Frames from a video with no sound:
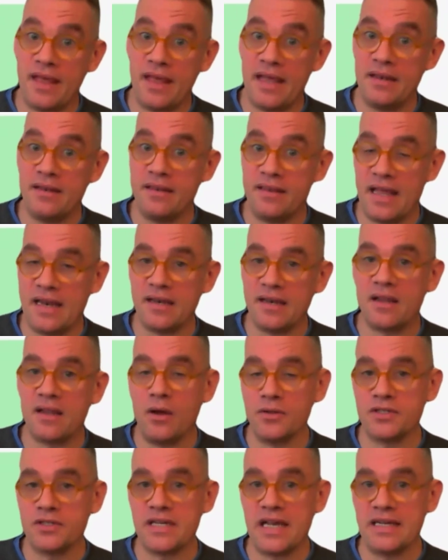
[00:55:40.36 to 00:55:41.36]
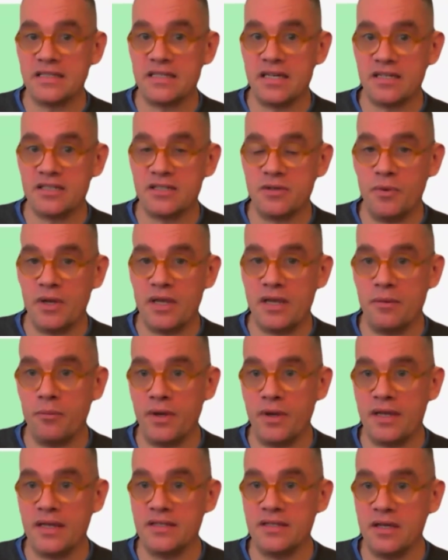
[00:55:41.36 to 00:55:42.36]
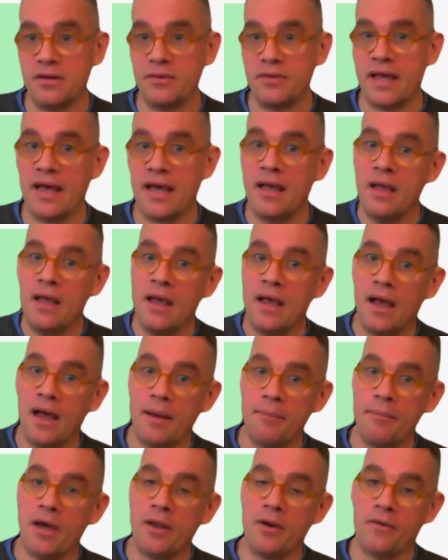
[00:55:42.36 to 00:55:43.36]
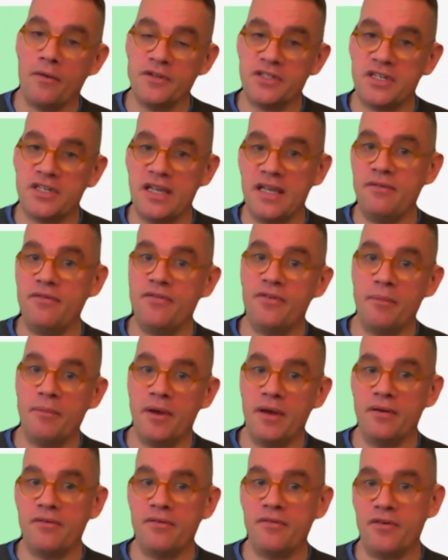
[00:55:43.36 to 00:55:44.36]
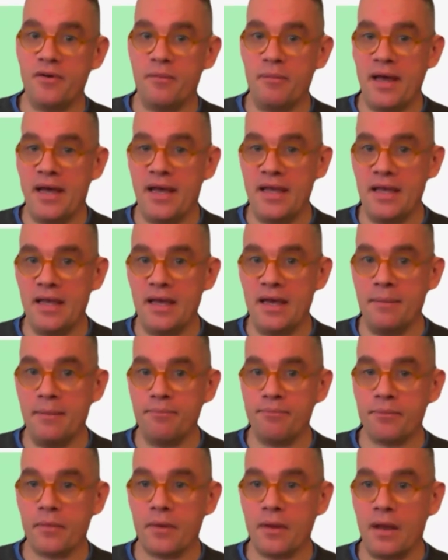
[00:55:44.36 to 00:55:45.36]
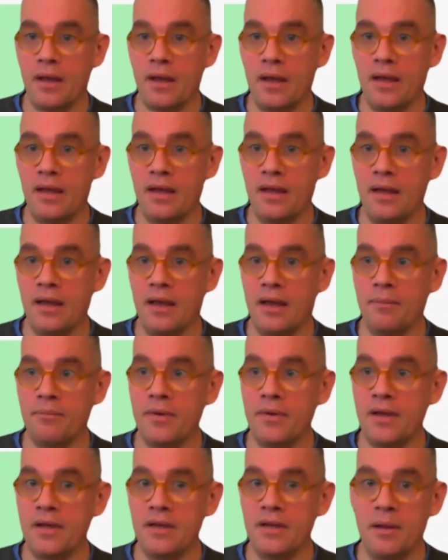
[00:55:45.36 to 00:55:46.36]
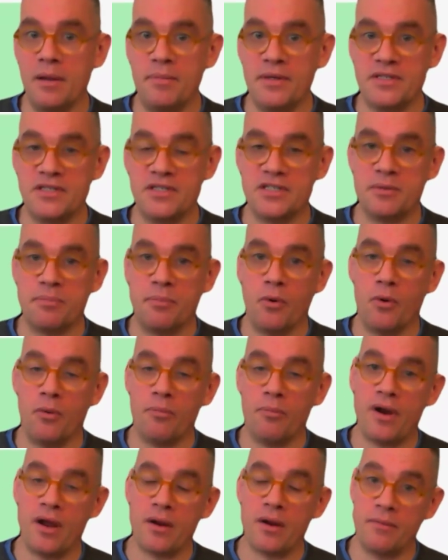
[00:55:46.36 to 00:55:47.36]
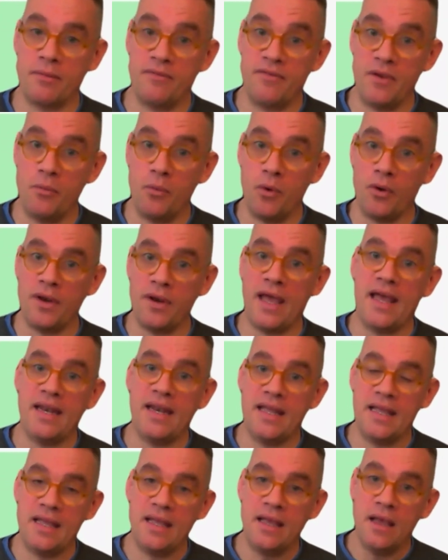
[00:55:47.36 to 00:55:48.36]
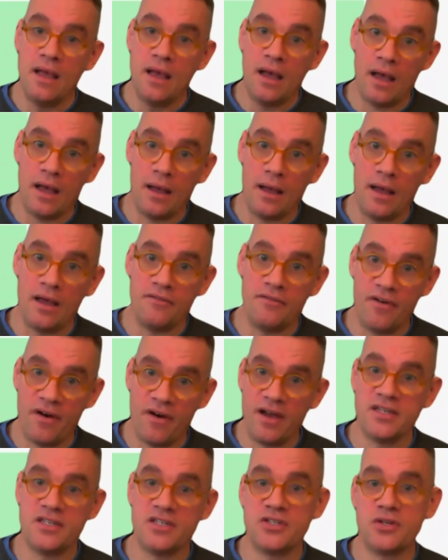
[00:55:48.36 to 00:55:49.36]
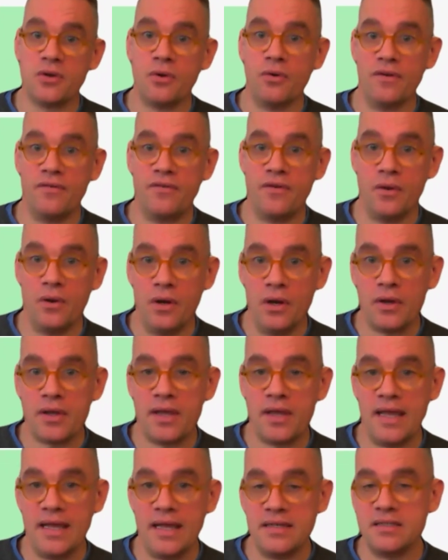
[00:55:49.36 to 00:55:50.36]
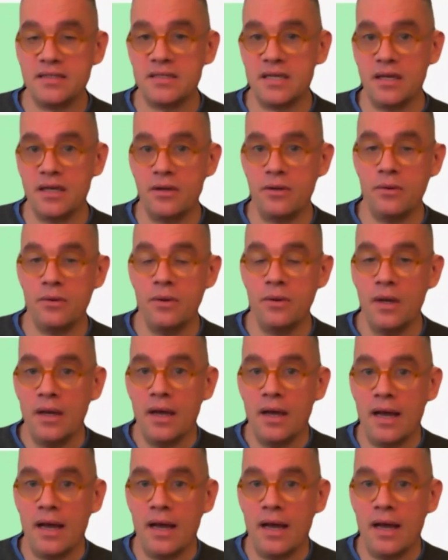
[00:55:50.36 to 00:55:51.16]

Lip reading: then contact us and we can do that. And obviously from a you know, business support program, if you want any advice, or if you're looking to